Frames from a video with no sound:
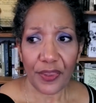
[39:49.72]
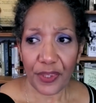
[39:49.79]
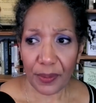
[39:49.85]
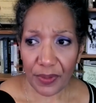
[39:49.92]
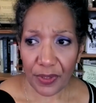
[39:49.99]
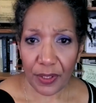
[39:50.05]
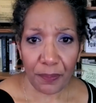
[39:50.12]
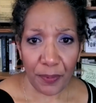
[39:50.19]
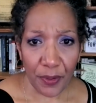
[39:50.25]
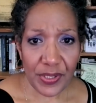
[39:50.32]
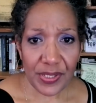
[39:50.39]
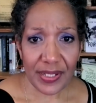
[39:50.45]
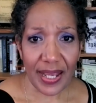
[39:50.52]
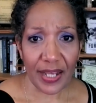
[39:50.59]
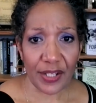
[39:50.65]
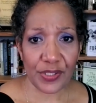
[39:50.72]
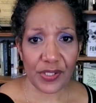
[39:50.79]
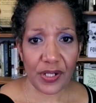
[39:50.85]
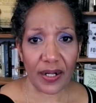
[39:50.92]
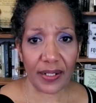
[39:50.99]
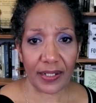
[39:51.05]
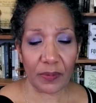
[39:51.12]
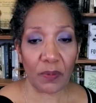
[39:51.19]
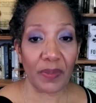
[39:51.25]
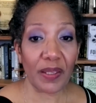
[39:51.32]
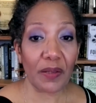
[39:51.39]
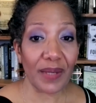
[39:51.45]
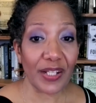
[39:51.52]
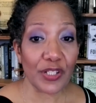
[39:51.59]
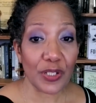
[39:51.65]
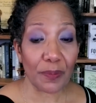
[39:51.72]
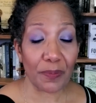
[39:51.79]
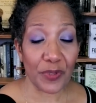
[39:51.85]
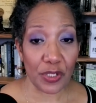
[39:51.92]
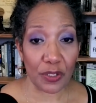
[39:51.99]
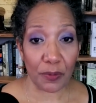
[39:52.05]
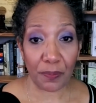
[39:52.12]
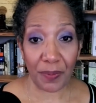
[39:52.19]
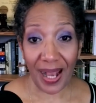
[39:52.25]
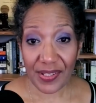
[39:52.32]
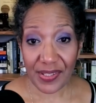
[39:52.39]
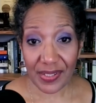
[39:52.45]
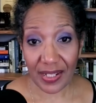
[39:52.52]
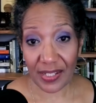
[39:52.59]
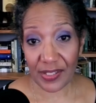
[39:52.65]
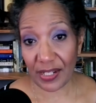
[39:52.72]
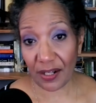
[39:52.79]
The Bosniaks started it. When we went to Bosnia,